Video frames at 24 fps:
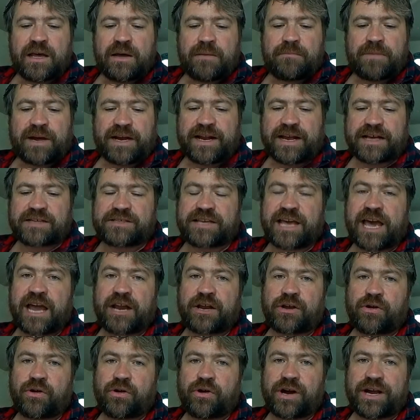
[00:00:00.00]
My next
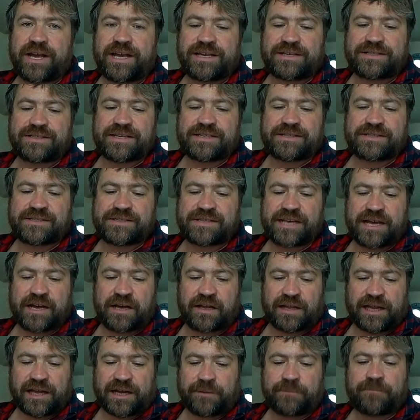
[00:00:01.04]
category is
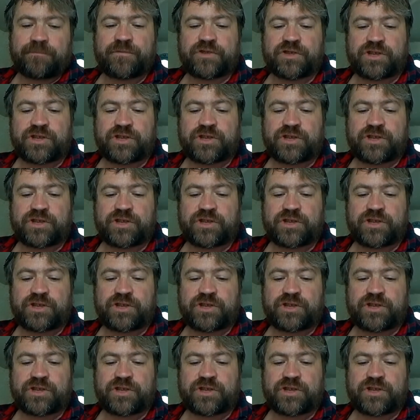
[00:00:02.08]
sailing.